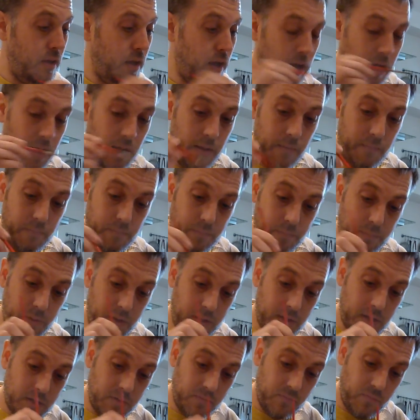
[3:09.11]
But
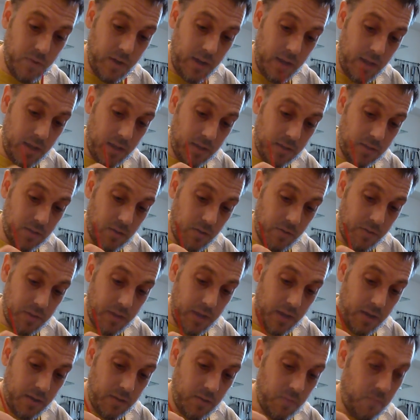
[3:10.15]
it's not the
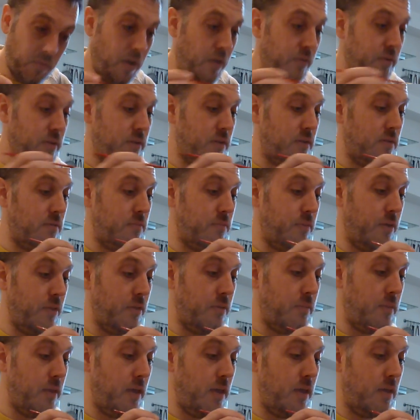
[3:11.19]
end of the world. It doesn't
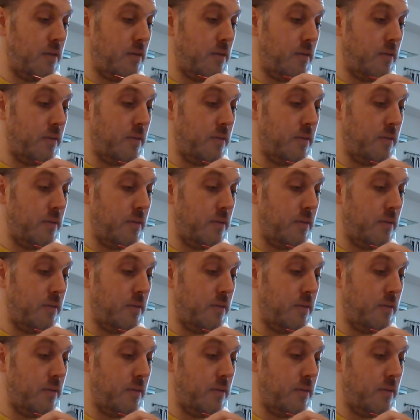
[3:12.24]
bother me.